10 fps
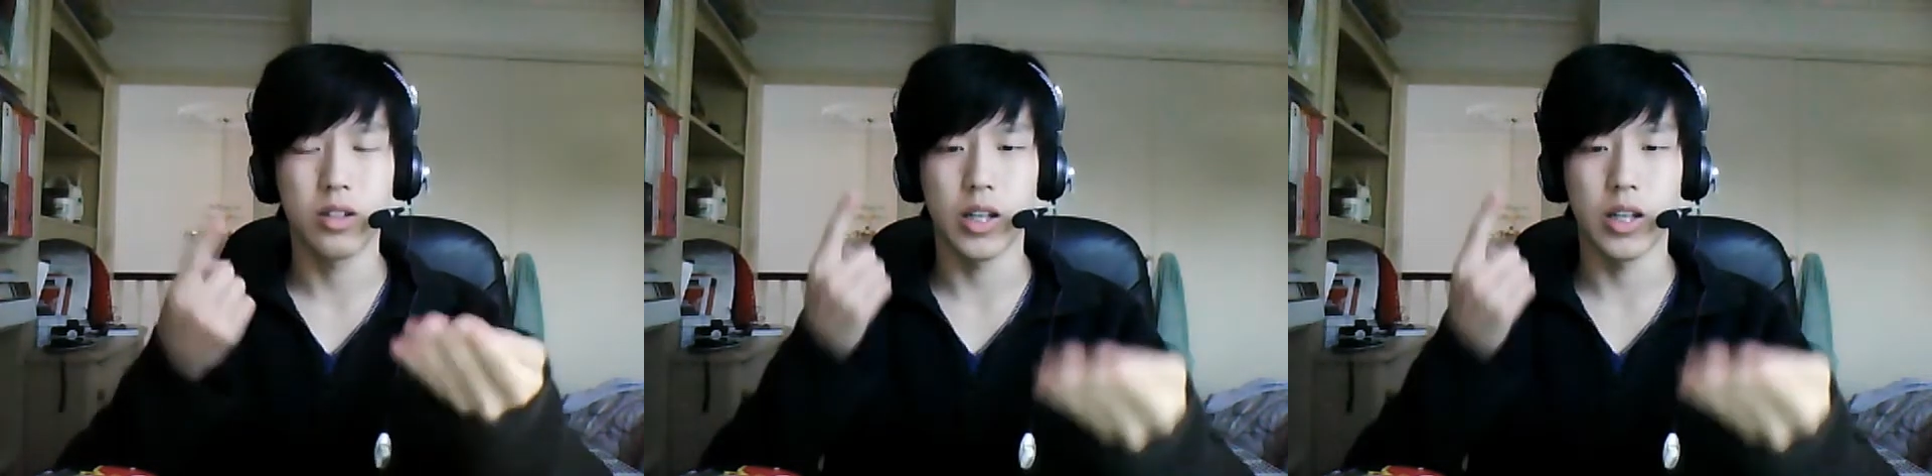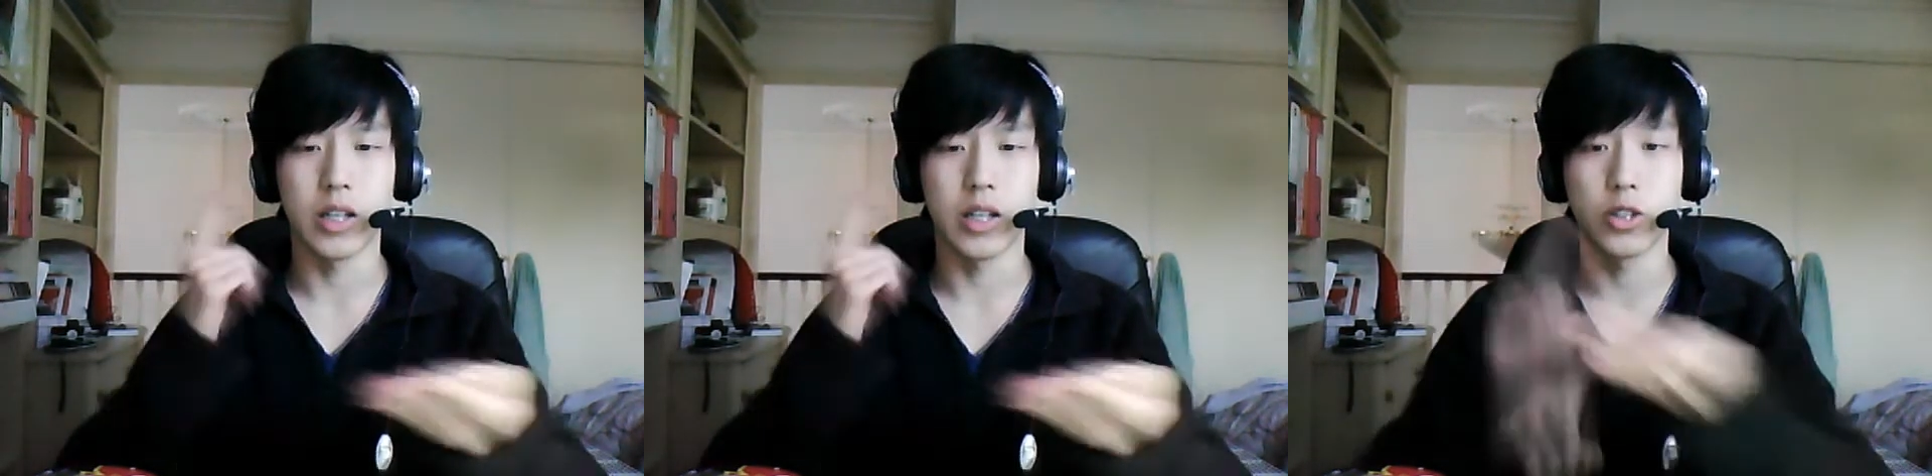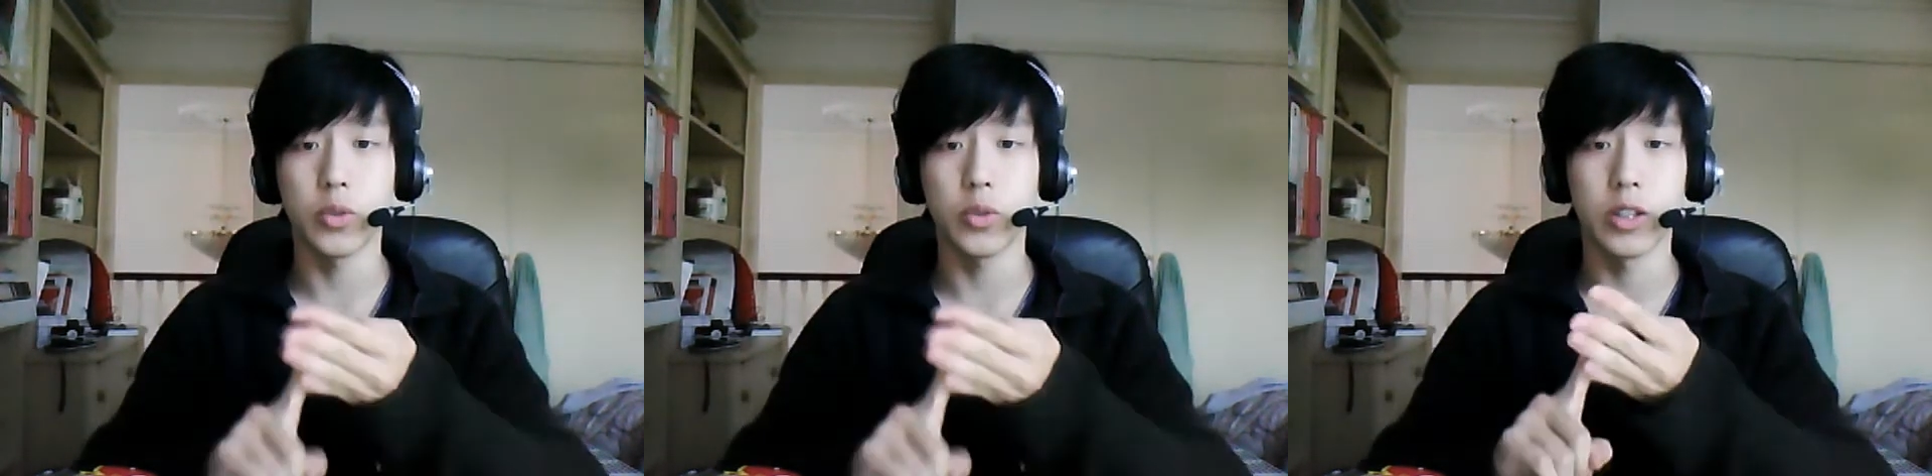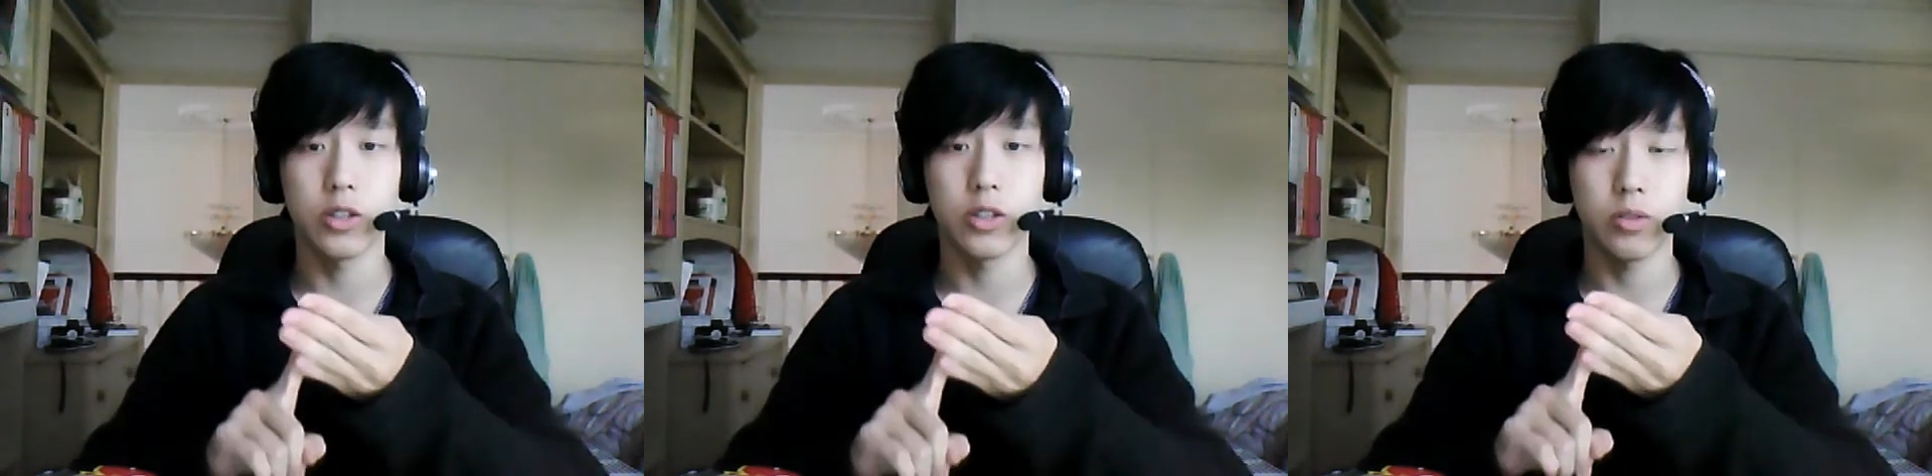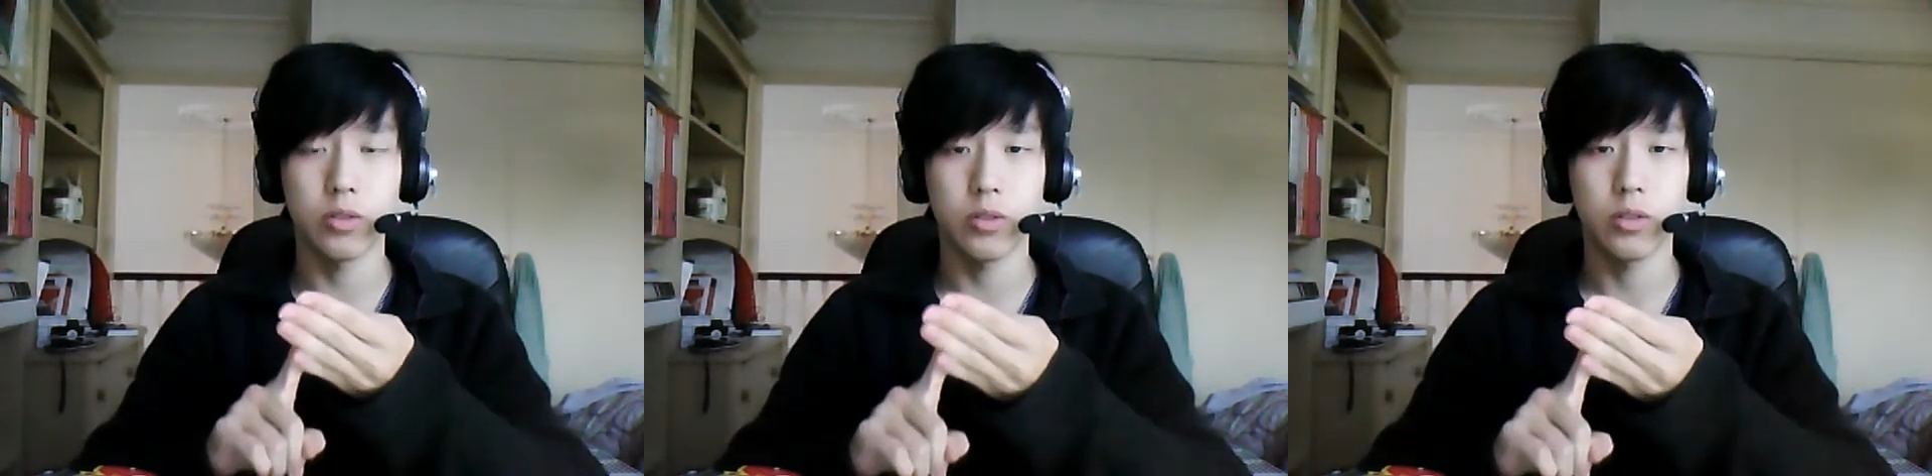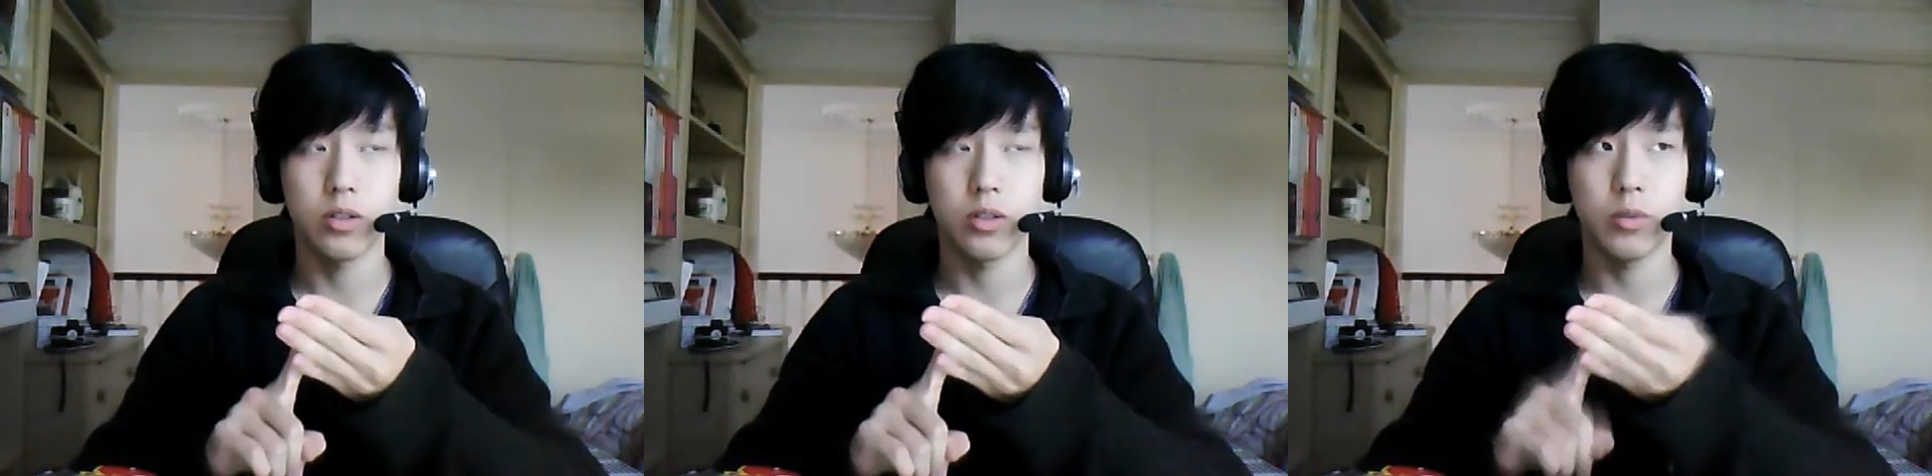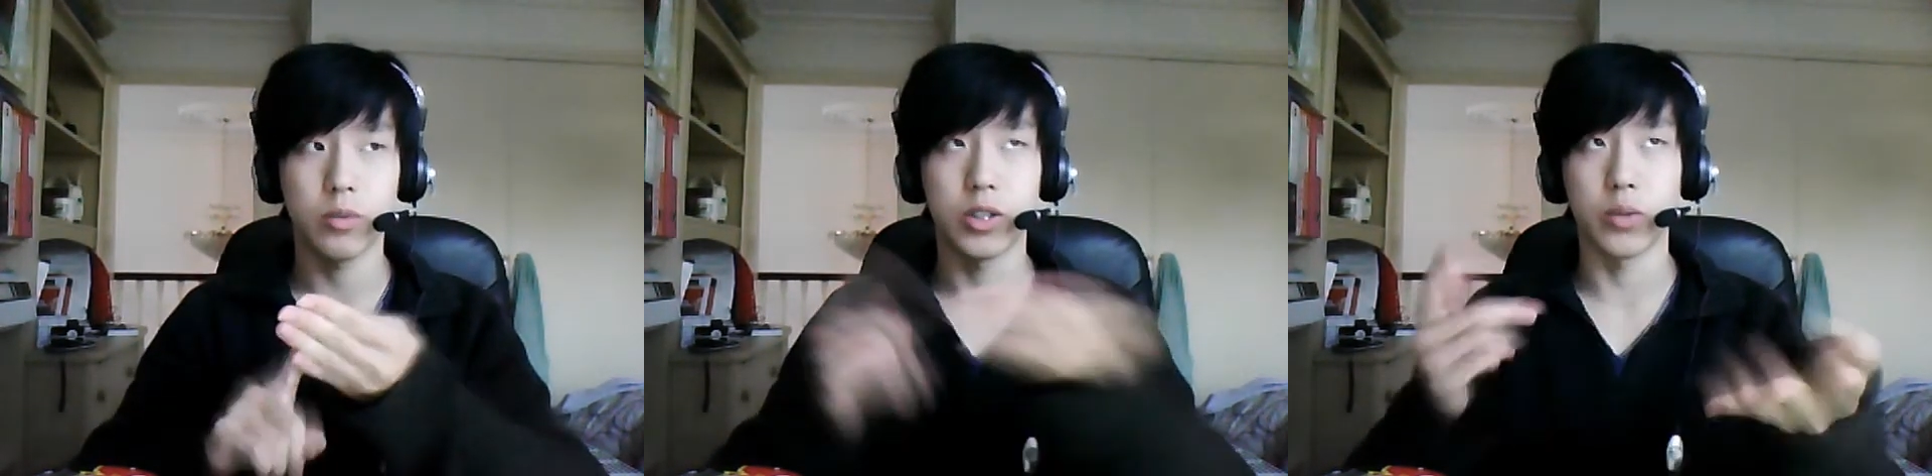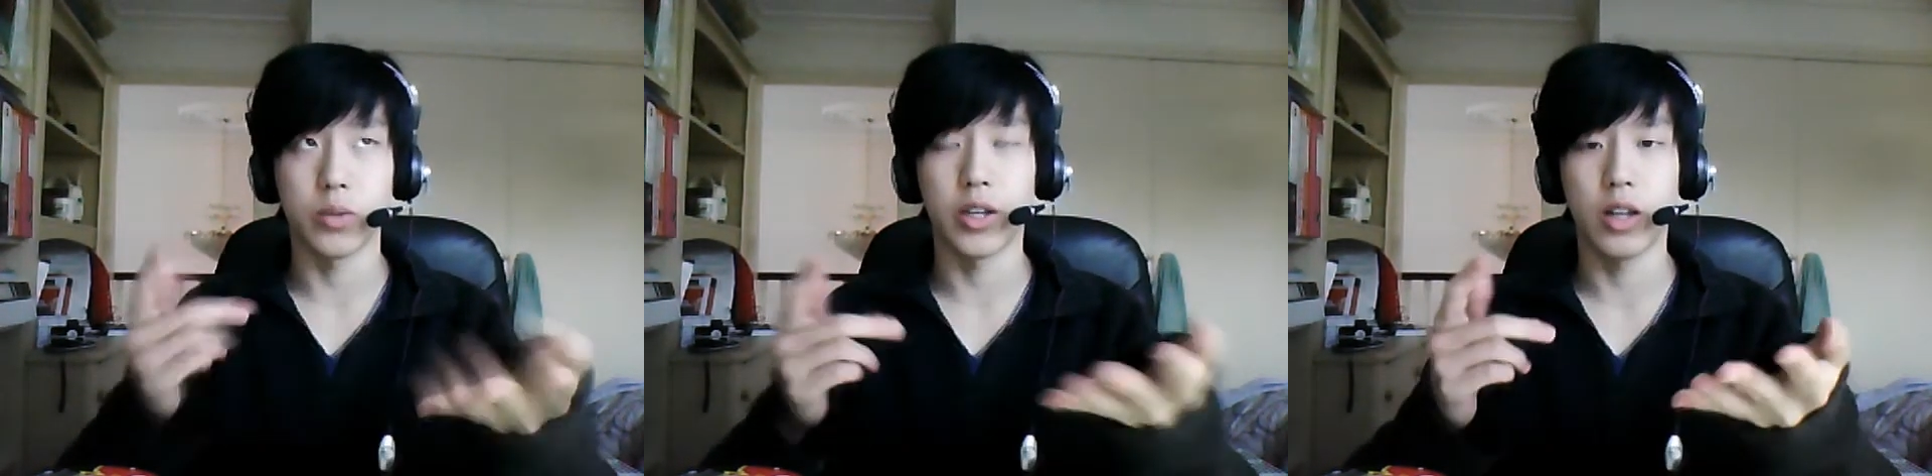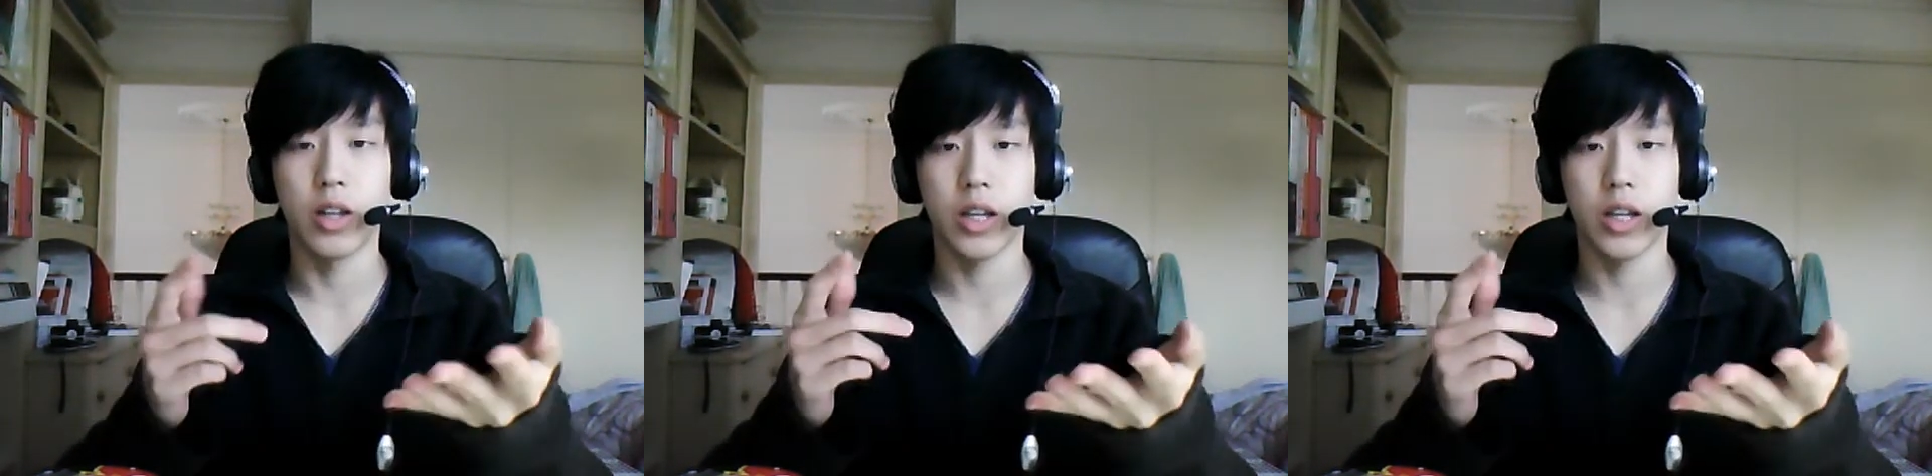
and sewage, which is where you